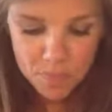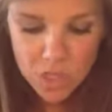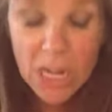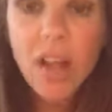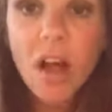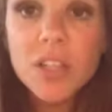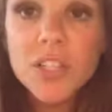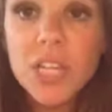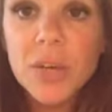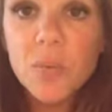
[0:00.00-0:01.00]

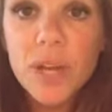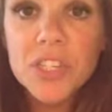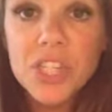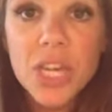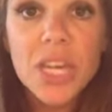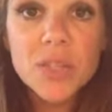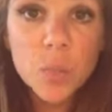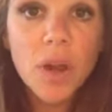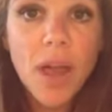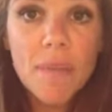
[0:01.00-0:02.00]
Shakeology, which is
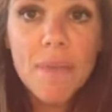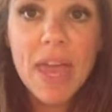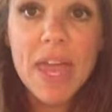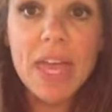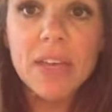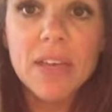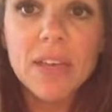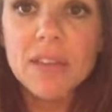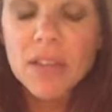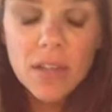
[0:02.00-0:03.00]
what I make
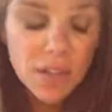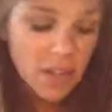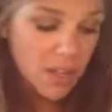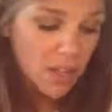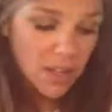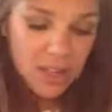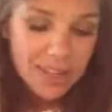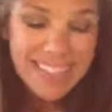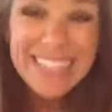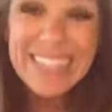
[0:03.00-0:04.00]

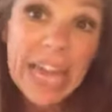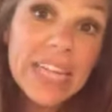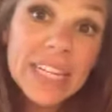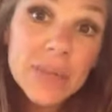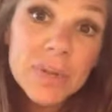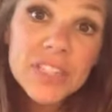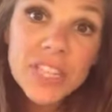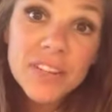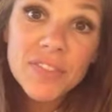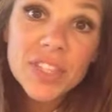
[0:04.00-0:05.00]

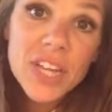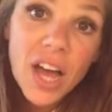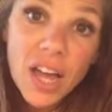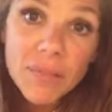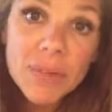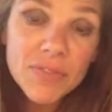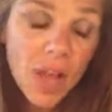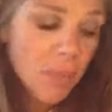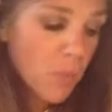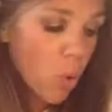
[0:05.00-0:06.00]
90% of the time, if
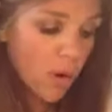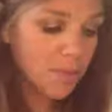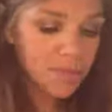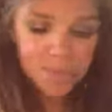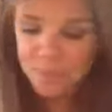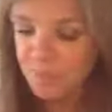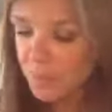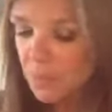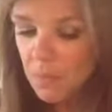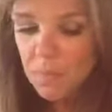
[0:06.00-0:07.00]
not more.
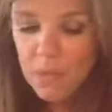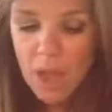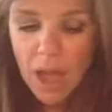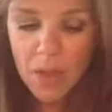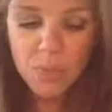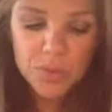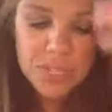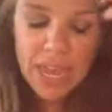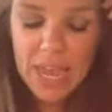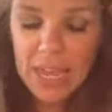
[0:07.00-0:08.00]
I will
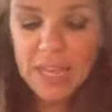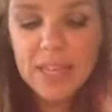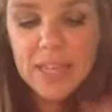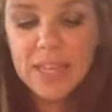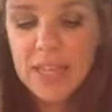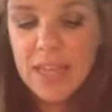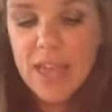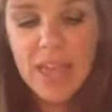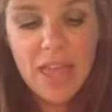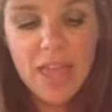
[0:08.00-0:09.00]
take
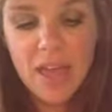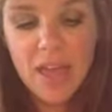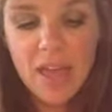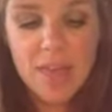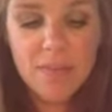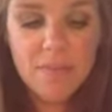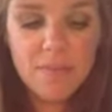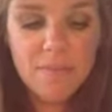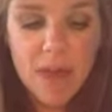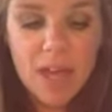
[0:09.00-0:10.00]

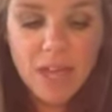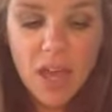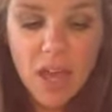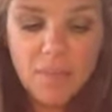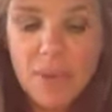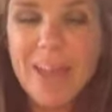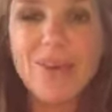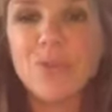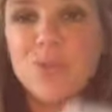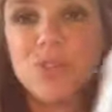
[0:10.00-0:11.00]
my cup. I
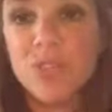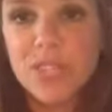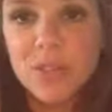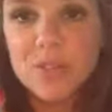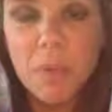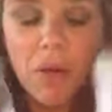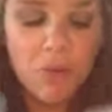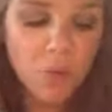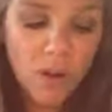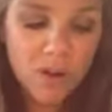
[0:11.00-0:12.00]
don't usually use
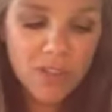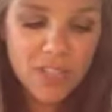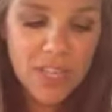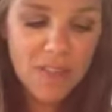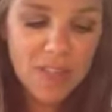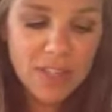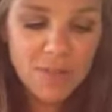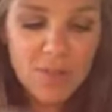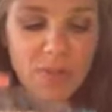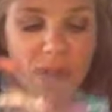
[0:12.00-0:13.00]
bottled water. I just have that to be